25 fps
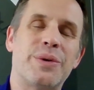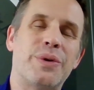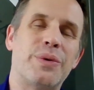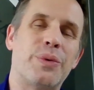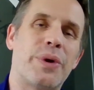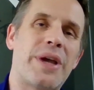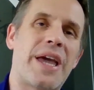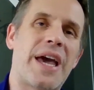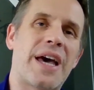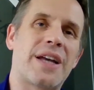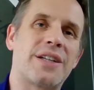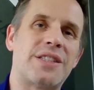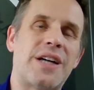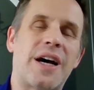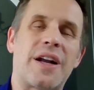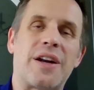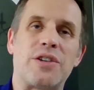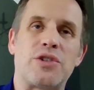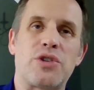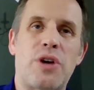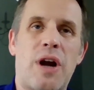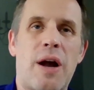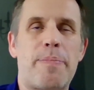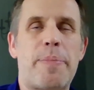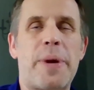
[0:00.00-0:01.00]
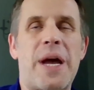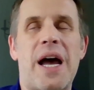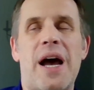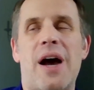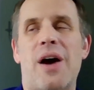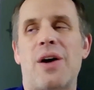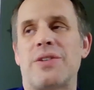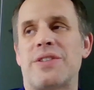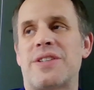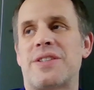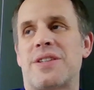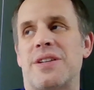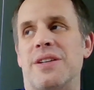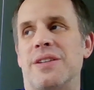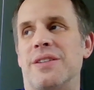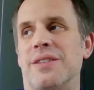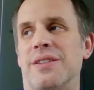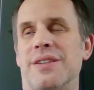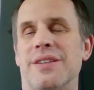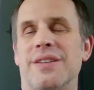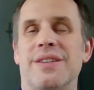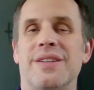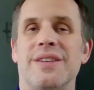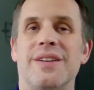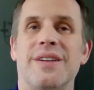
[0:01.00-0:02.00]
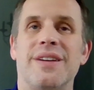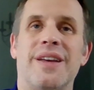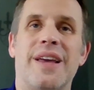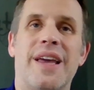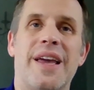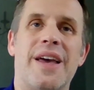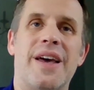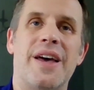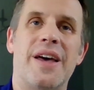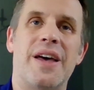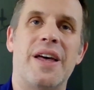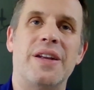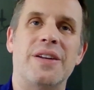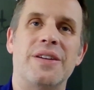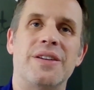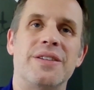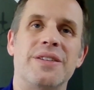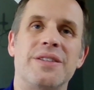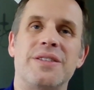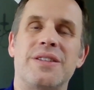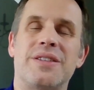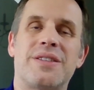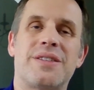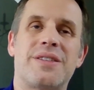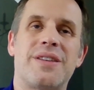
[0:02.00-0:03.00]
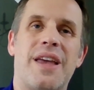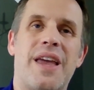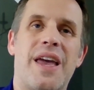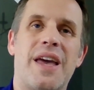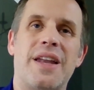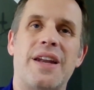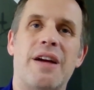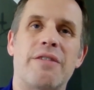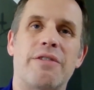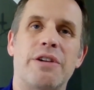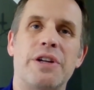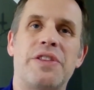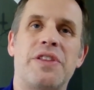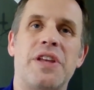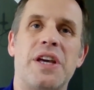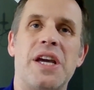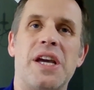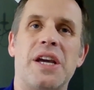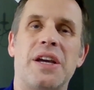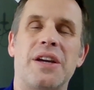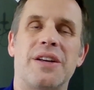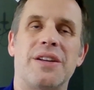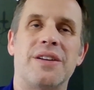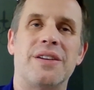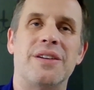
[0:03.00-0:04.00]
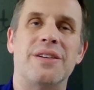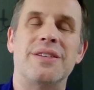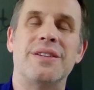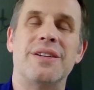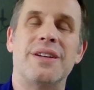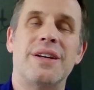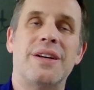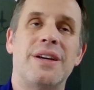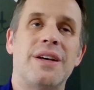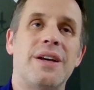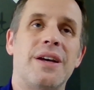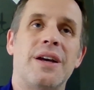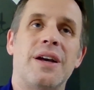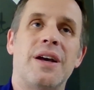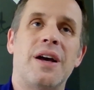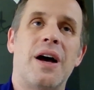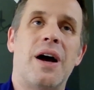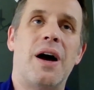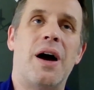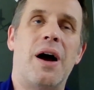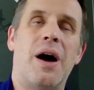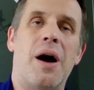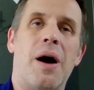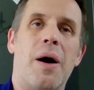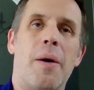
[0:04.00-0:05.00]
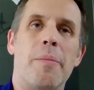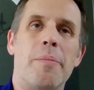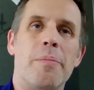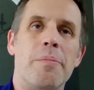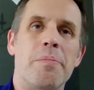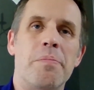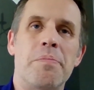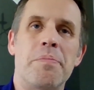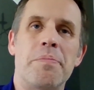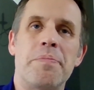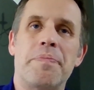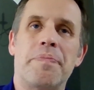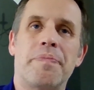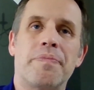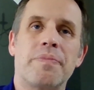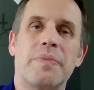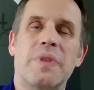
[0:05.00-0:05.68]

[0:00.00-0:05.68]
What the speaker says: we had a lot of dropouts and everything. Um,